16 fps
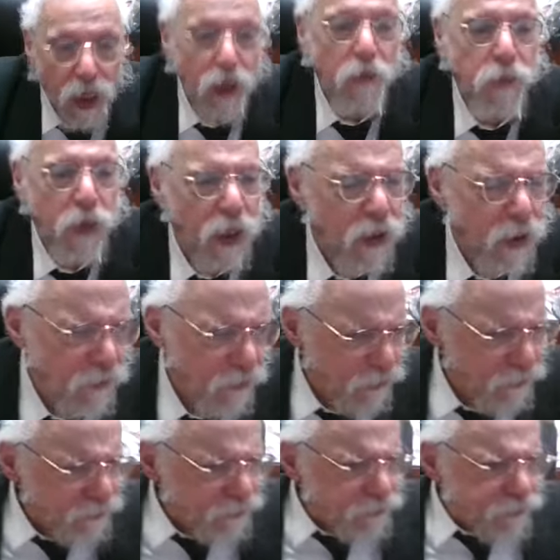Akabanim
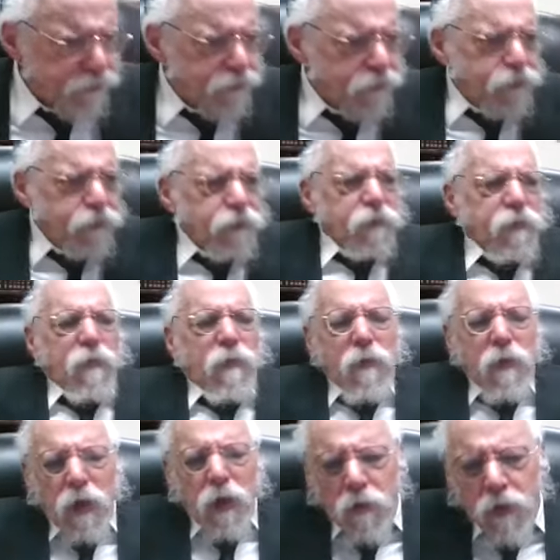
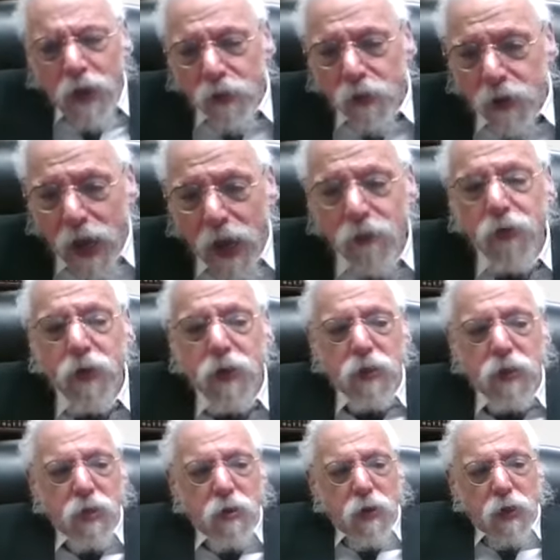you have the
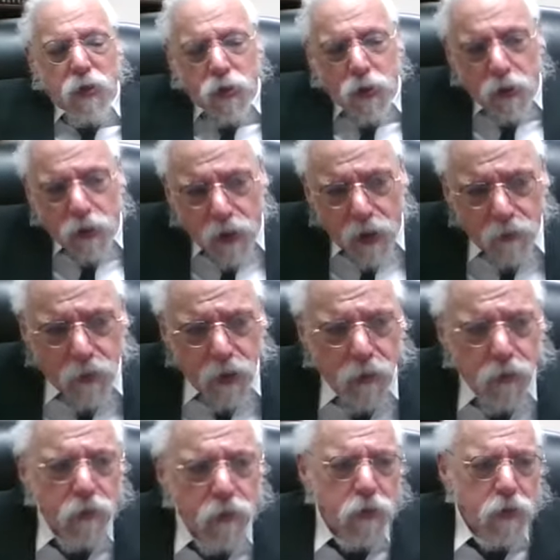Raavad's question on the Rambam.